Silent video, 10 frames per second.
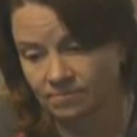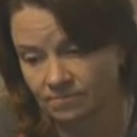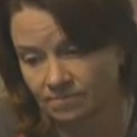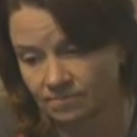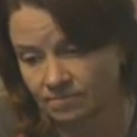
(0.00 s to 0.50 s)

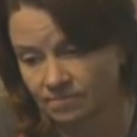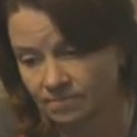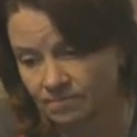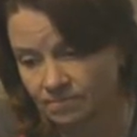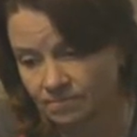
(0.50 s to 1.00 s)

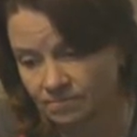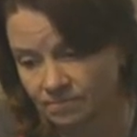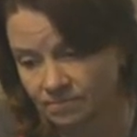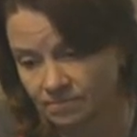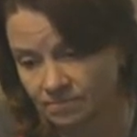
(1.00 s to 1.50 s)

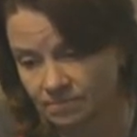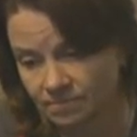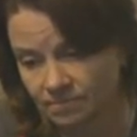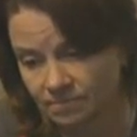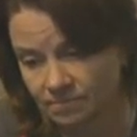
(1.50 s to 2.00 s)

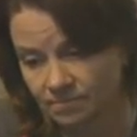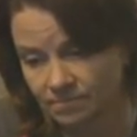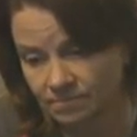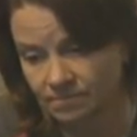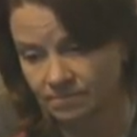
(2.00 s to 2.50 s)

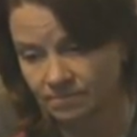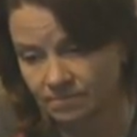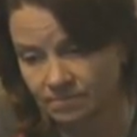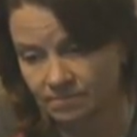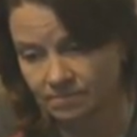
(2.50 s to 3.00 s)

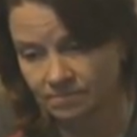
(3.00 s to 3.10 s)
(not speaking)